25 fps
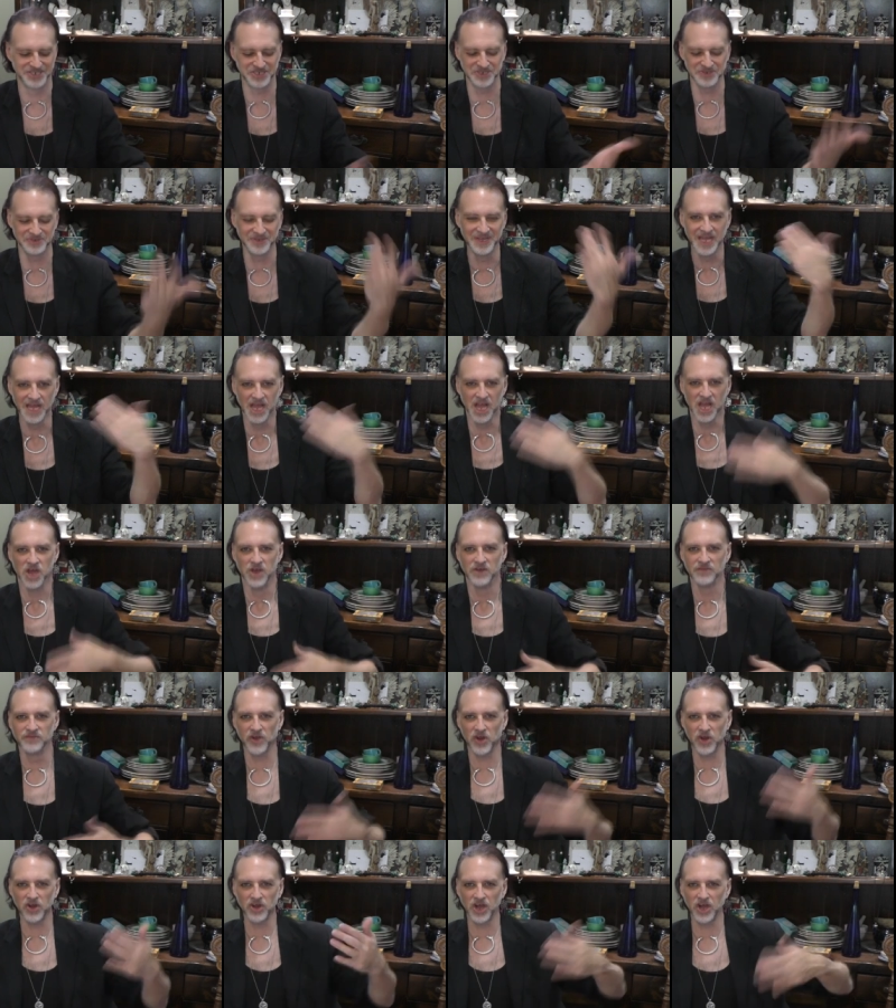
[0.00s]
do
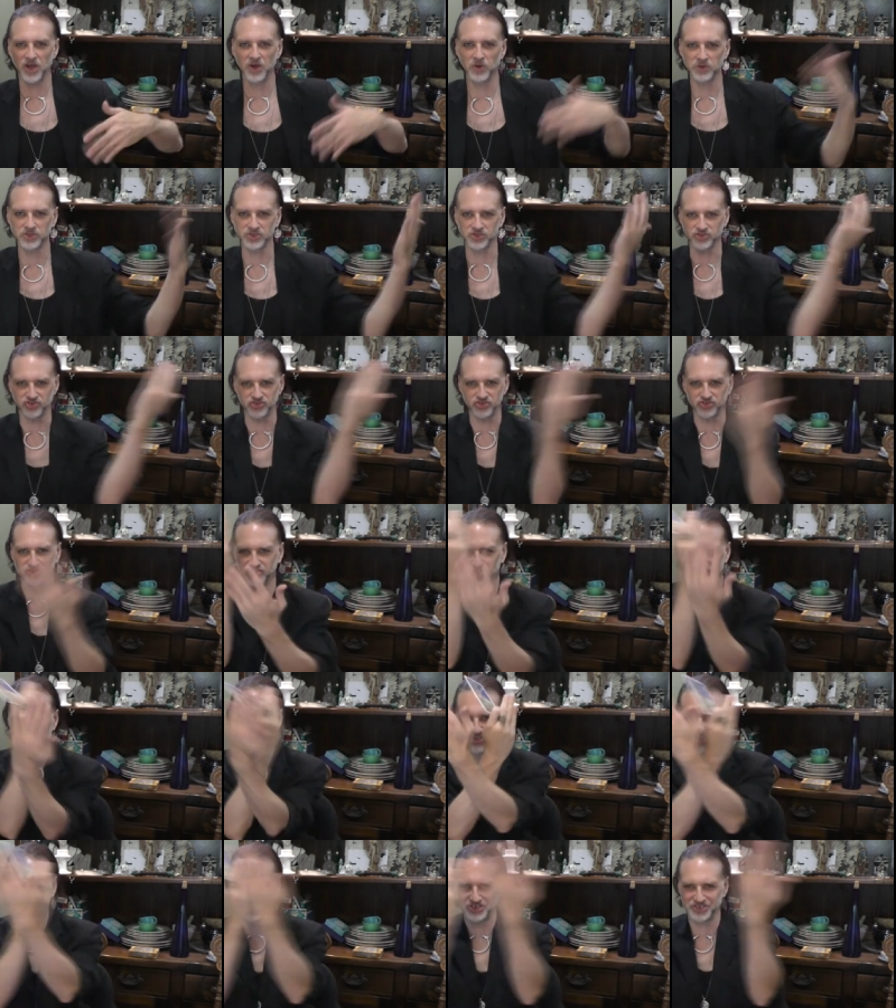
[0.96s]
Virgo,
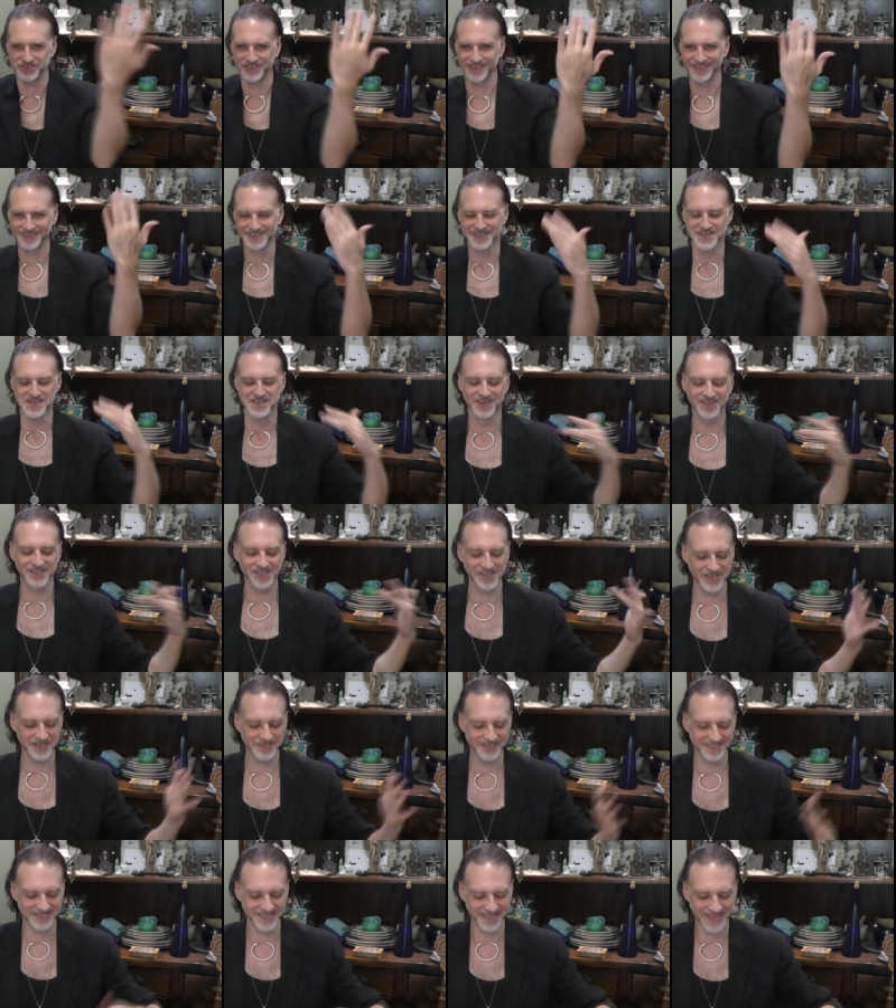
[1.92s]

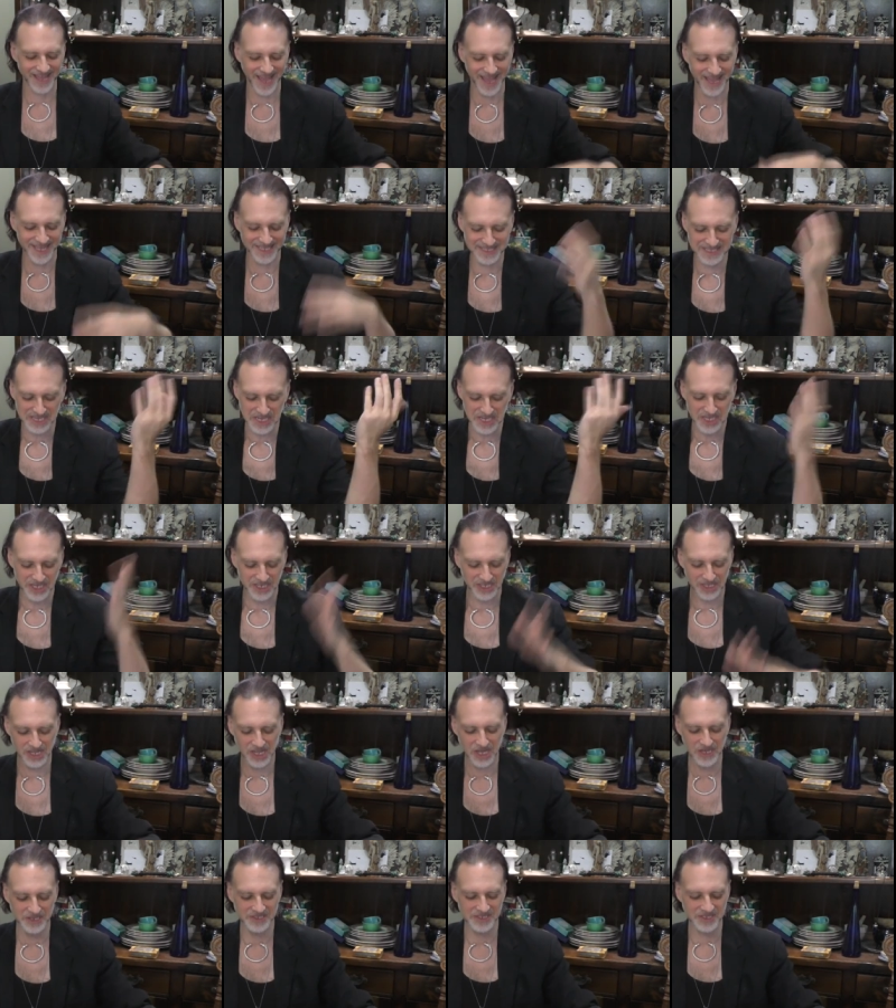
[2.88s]
close the gates,
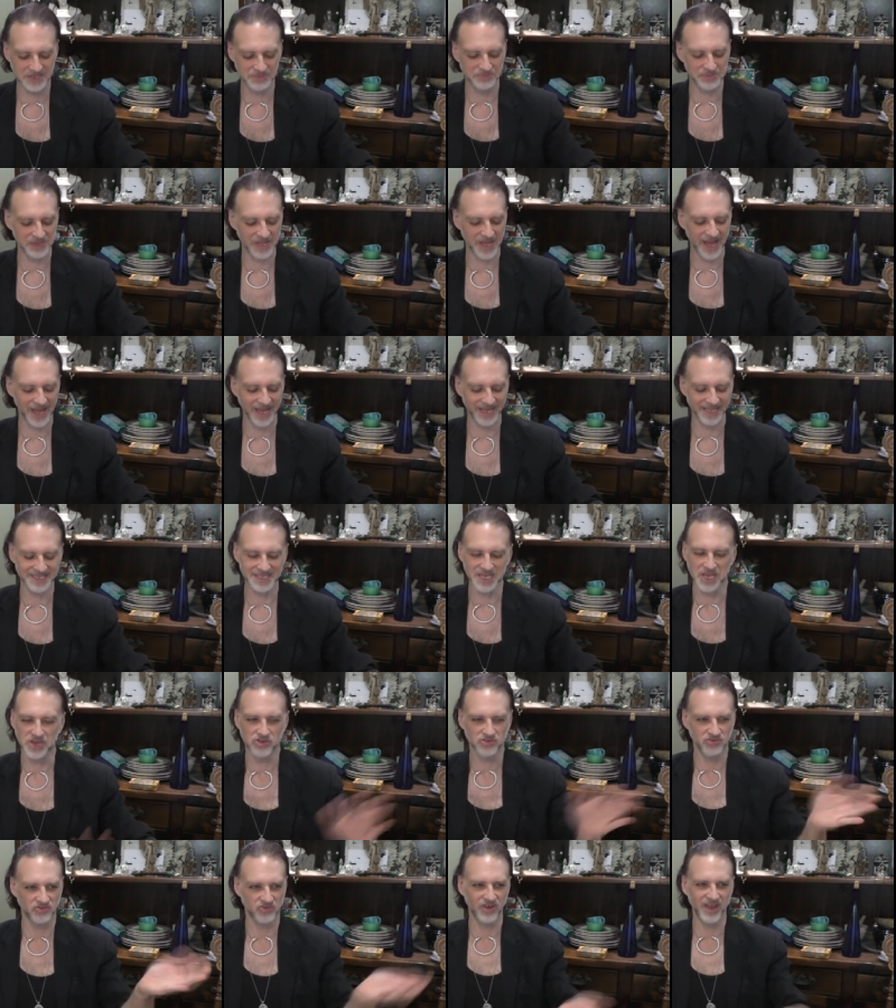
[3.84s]
close the blinds,
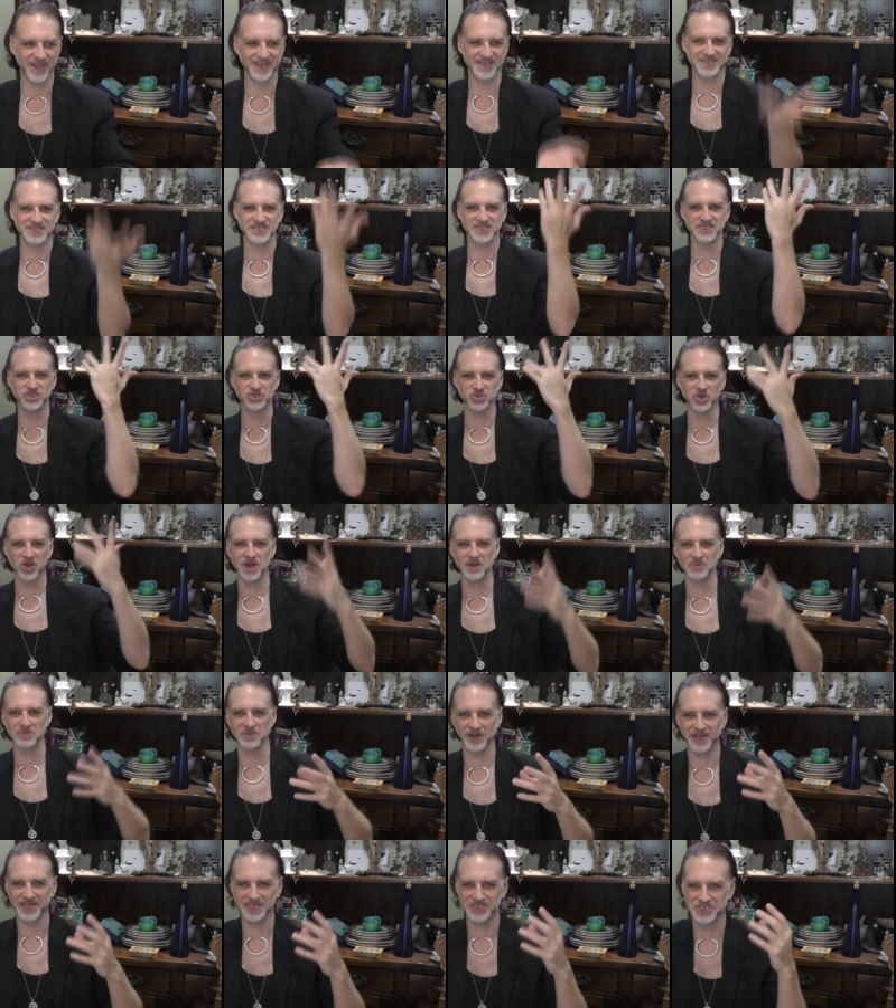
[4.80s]
raise the
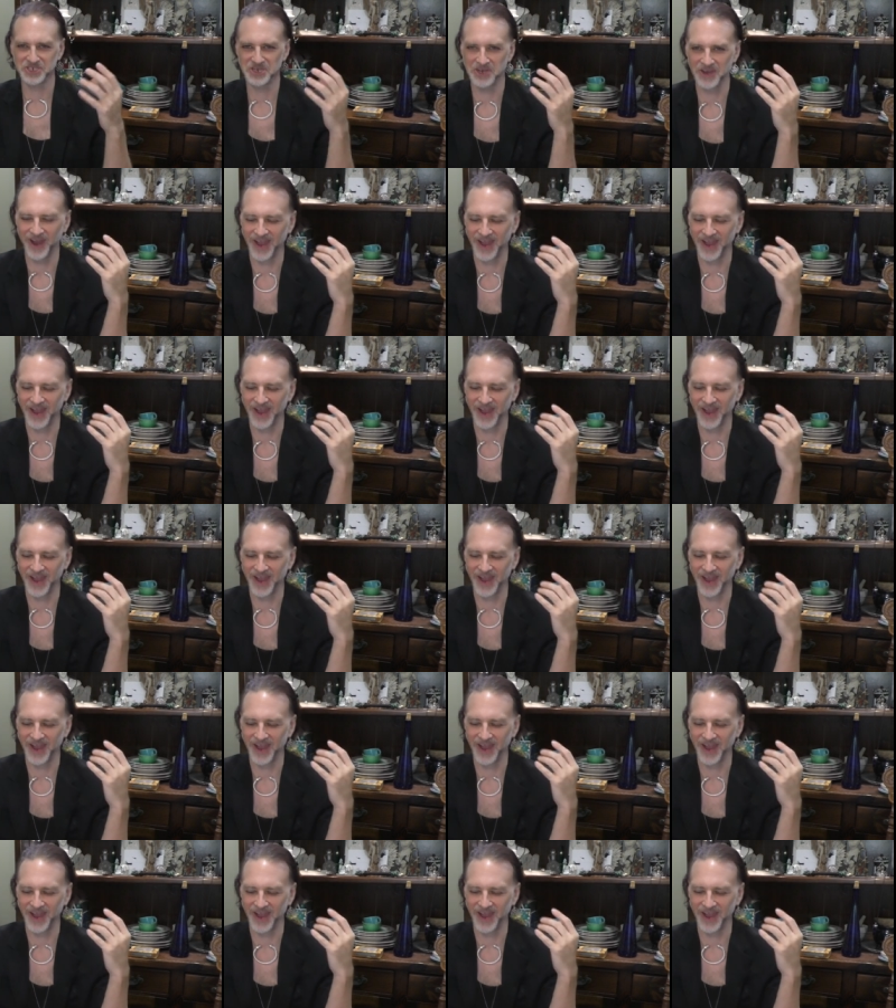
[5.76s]
drawbridge,